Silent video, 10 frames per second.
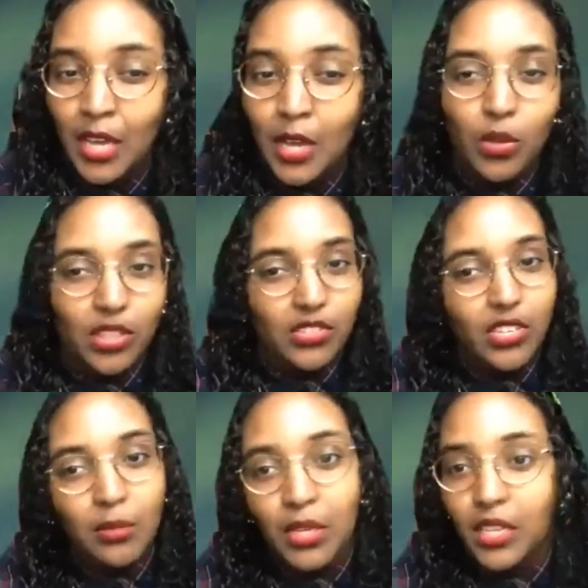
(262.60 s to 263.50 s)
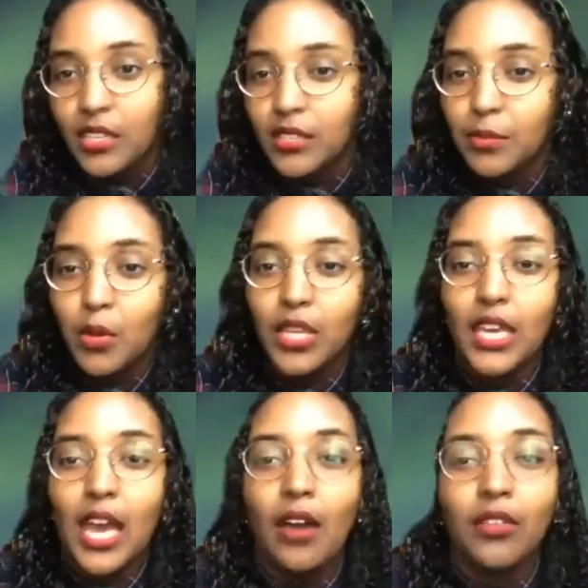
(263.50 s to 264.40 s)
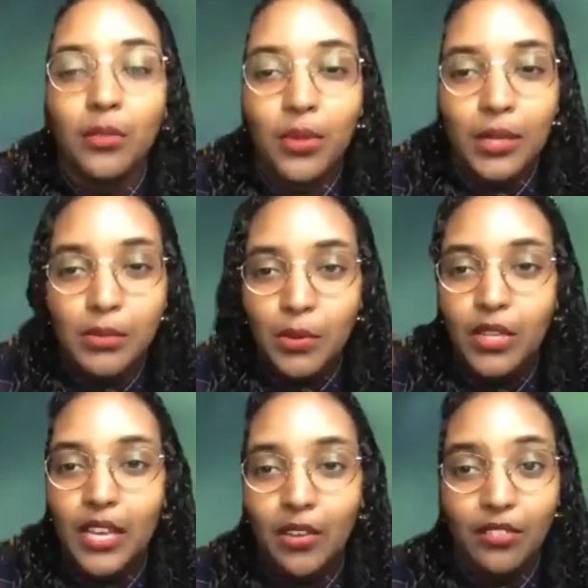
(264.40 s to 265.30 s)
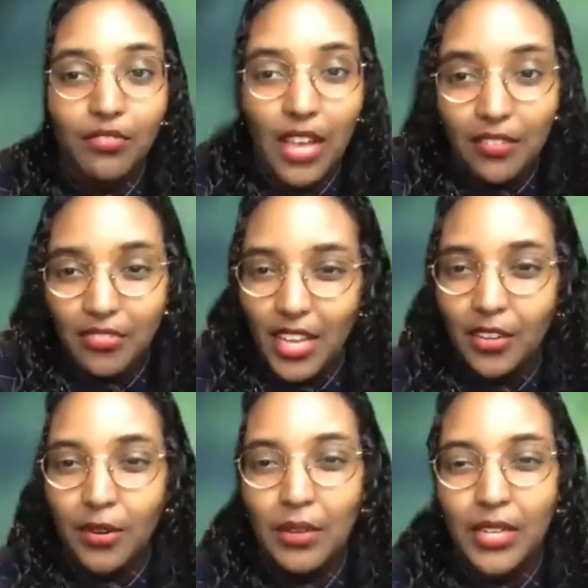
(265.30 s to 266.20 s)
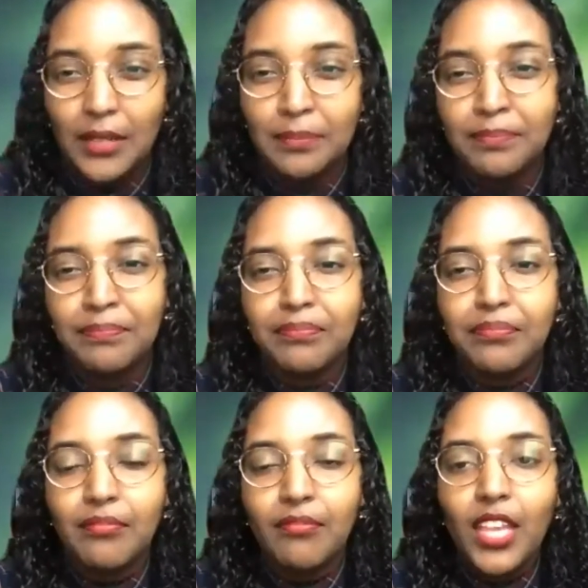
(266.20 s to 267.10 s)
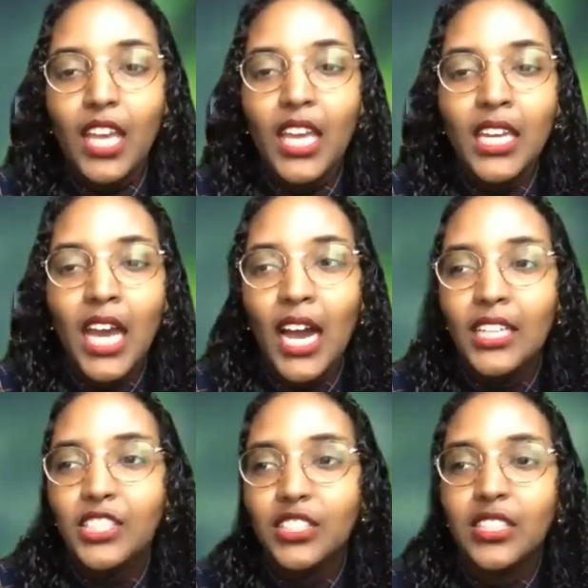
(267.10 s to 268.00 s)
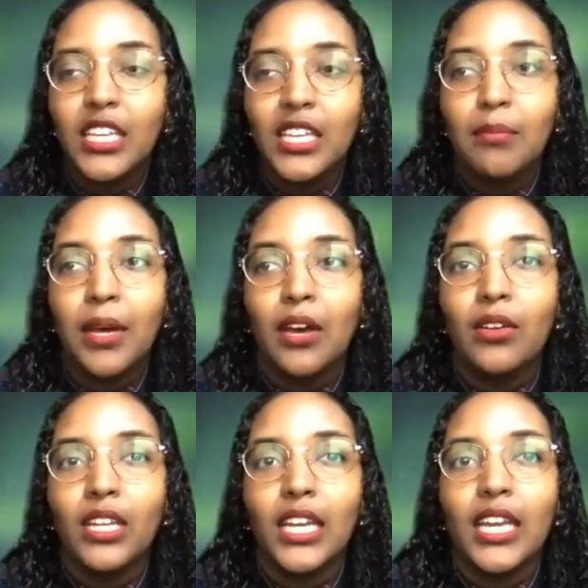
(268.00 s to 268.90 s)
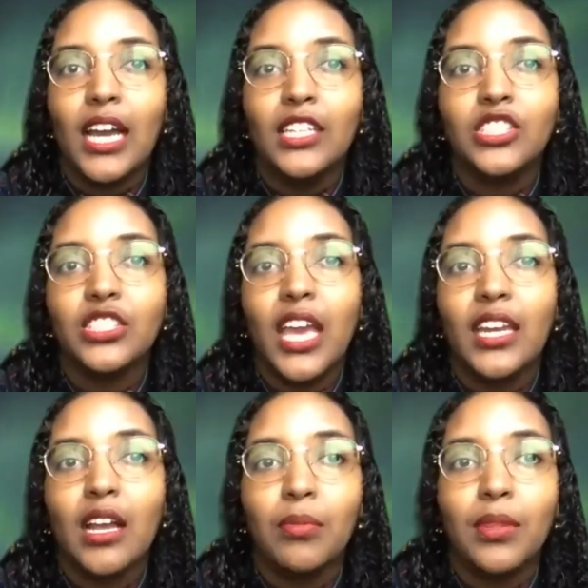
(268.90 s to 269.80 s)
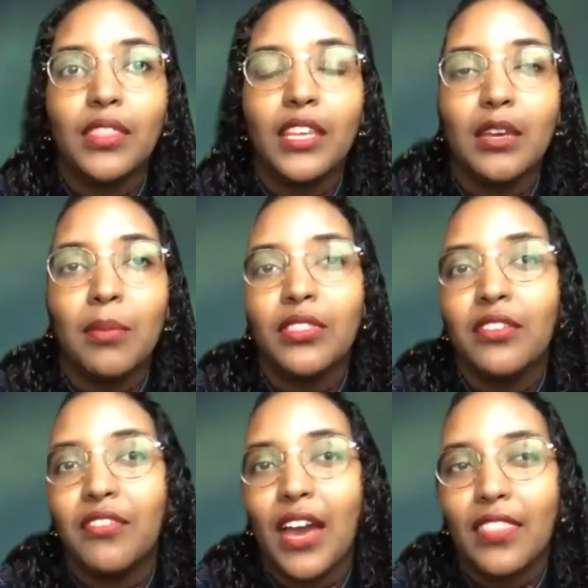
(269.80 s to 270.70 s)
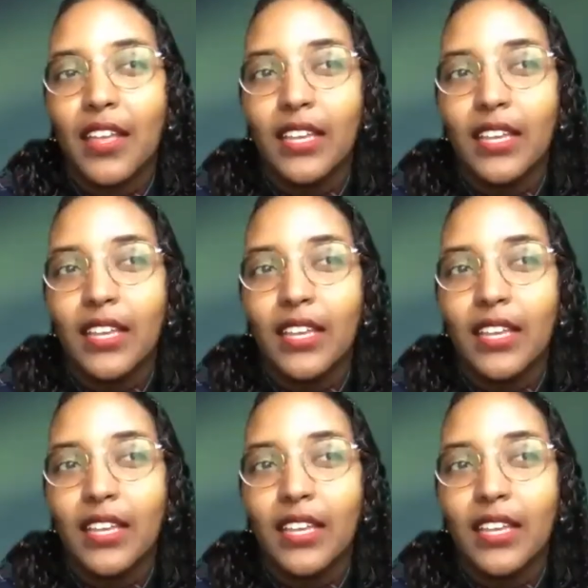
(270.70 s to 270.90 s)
with the stomach poking out and the ribs poking out and the fly flying around it. And I just think about, I just can't help but think about the fact that,